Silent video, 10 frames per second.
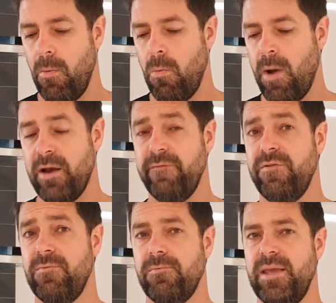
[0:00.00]
One of
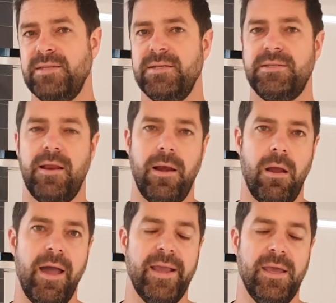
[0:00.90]
the reasons that I
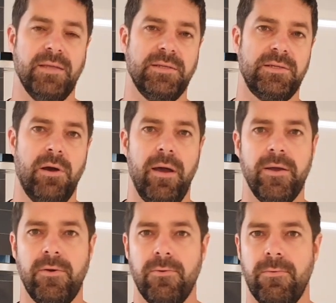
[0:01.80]
like it is it's got a
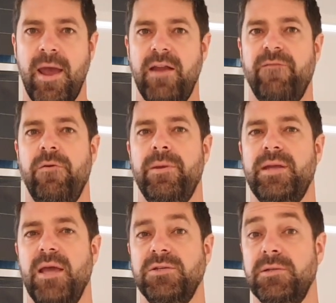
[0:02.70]
great
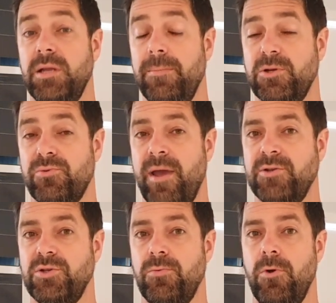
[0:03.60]
fermentation temperature
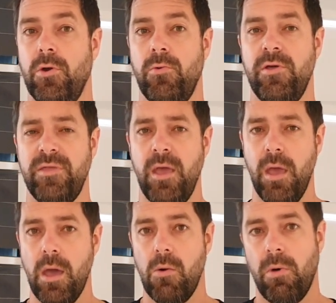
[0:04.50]
range to work with.
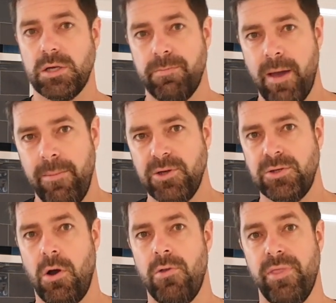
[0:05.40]
What's published
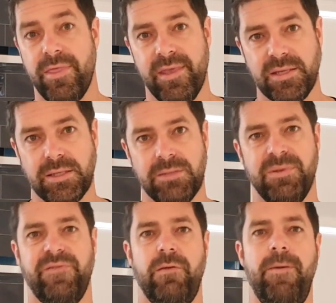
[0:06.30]
on this
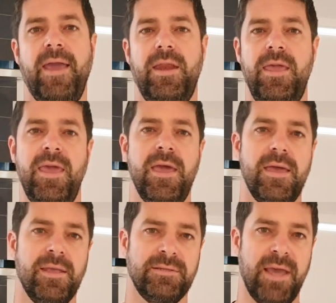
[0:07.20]
specific packet here
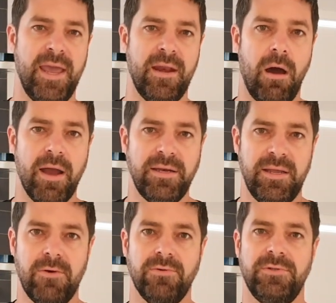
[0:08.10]
is an
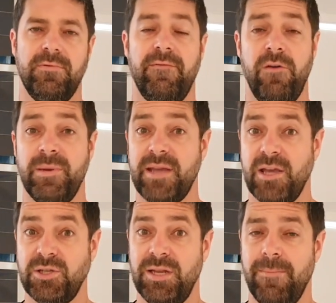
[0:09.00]
ideal
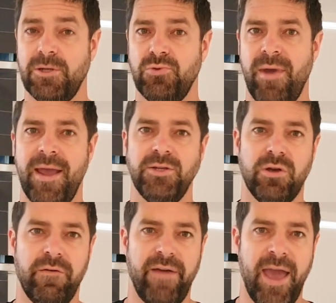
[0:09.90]
fermentation temperature range
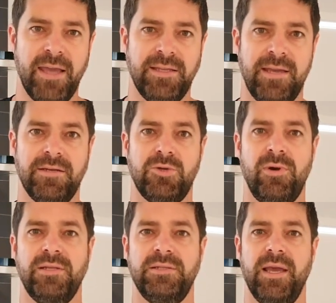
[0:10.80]
of 18 to
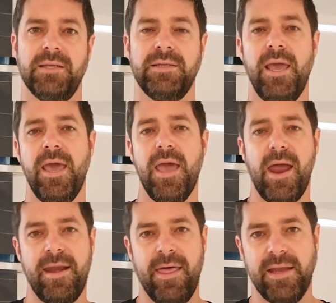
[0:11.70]
26.
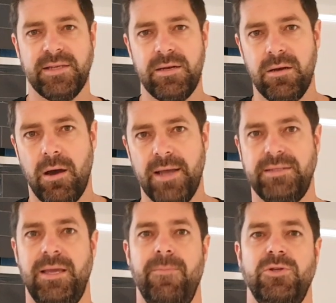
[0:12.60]
Now that's a nice
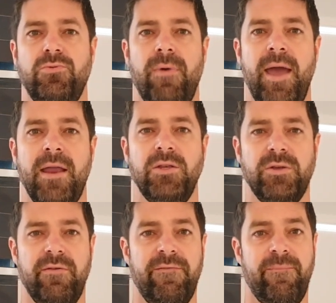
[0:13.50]
temperature range
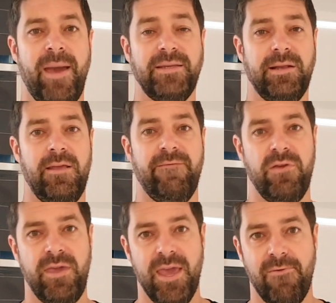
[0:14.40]
basically for
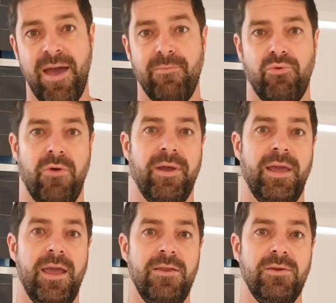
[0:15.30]
year-round brewing
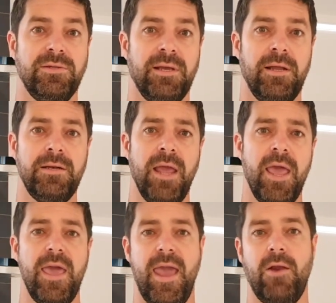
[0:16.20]
in New Zealand
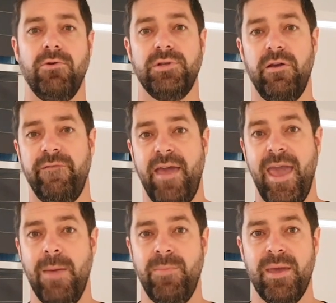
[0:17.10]
and also for
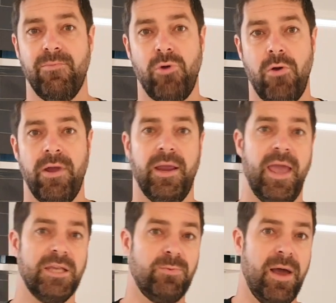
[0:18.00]
ambient brewing
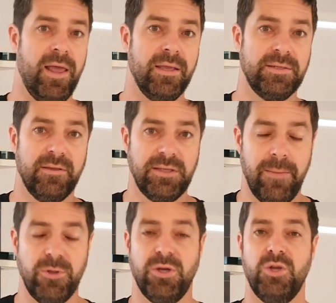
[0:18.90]
as well as
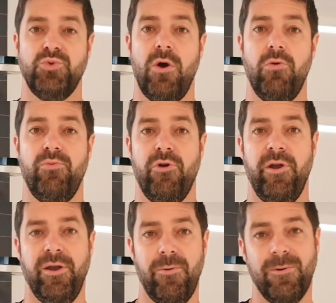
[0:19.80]
temperature controlled
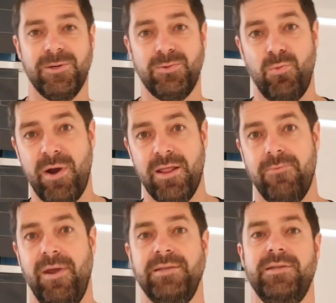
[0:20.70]
brewing, which is one of the
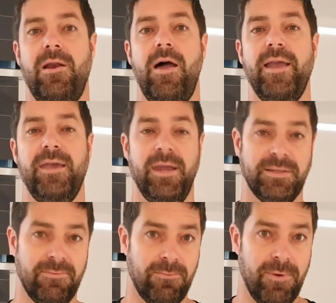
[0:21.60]
reasons I like it. It's
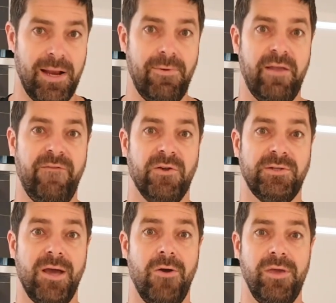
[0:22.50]
a really, really
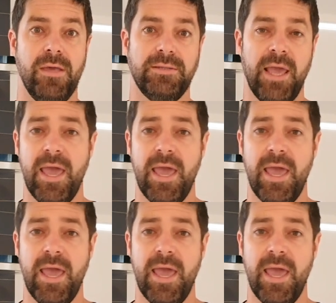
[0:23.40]
versatile yeast